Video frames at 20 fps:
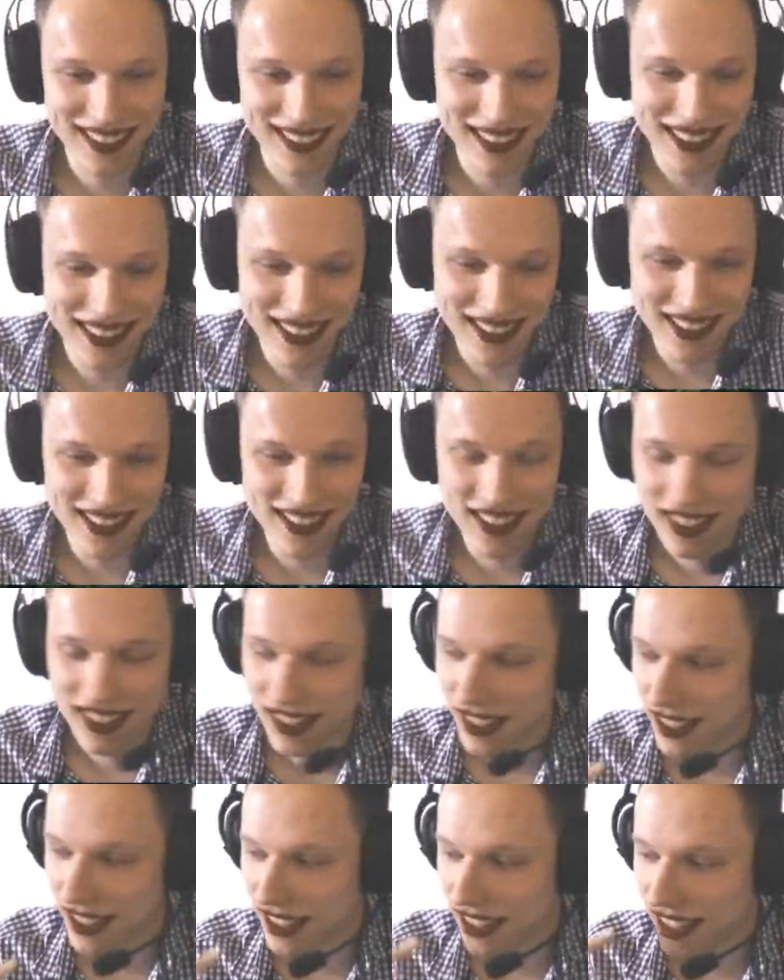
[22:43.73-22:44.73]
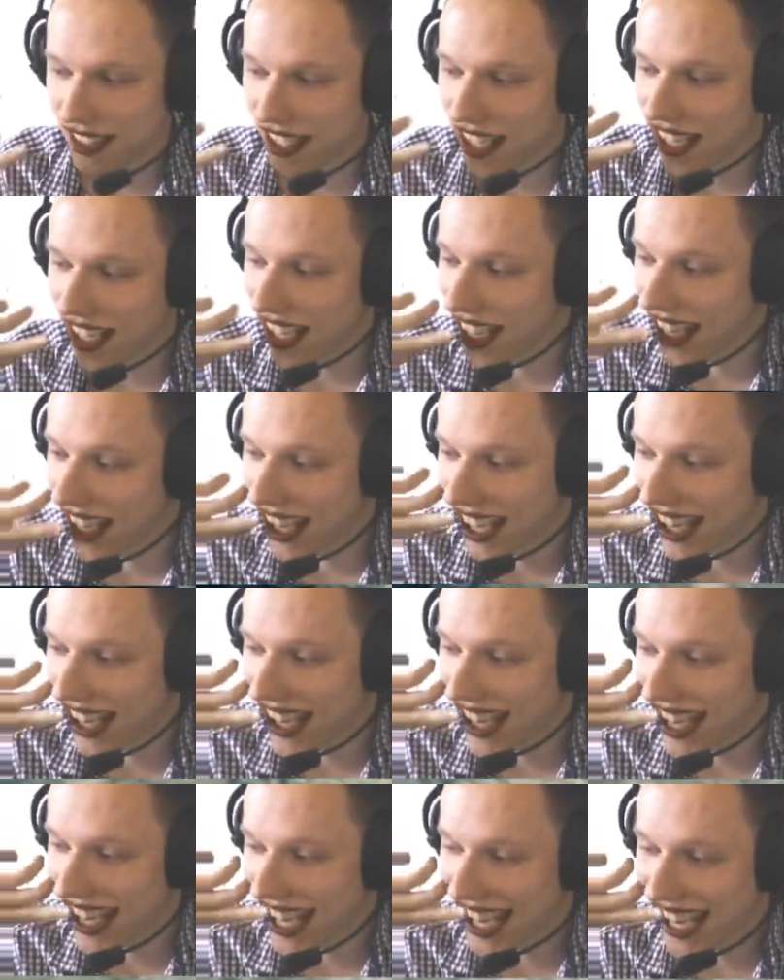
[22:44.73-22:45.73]

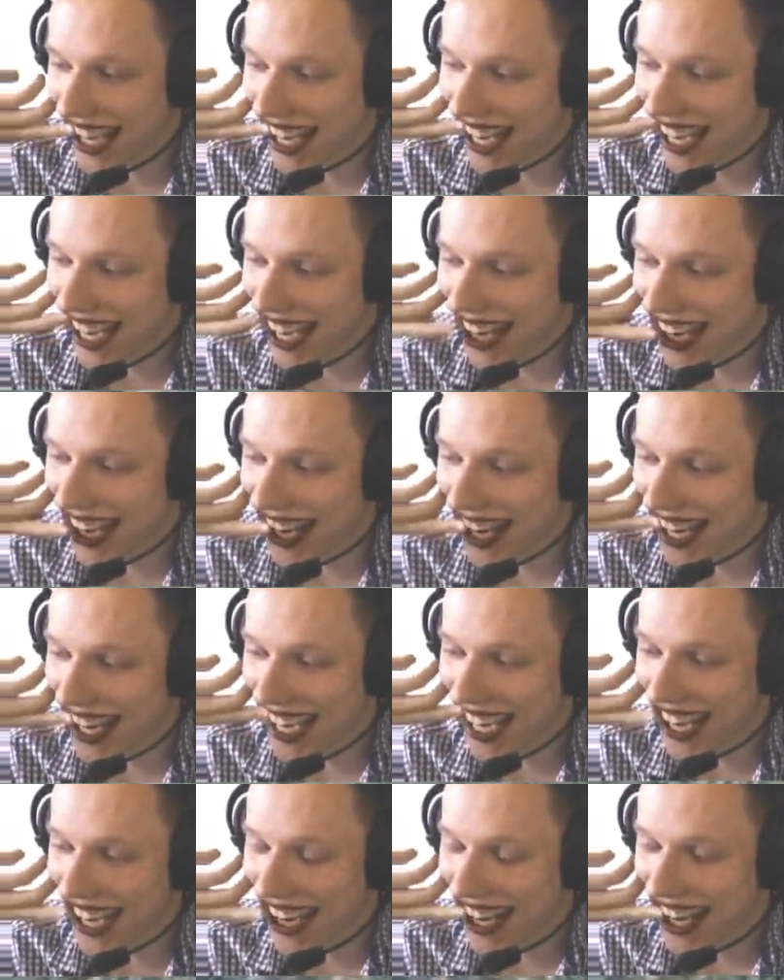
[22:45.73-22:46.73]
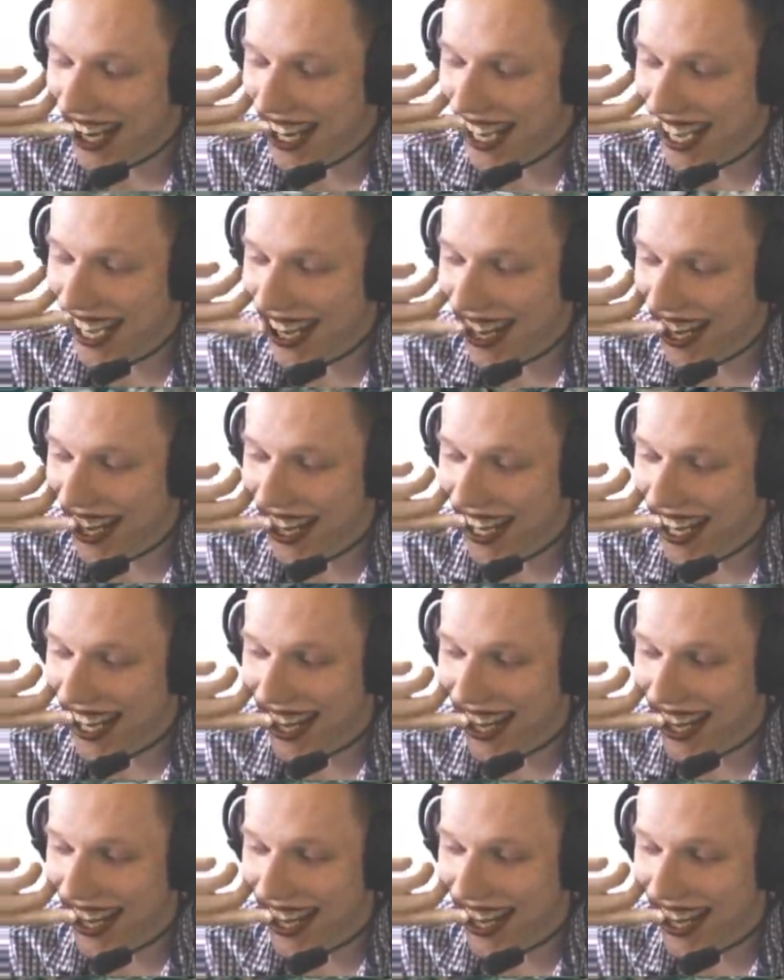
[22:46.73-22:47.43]
Nothing is said.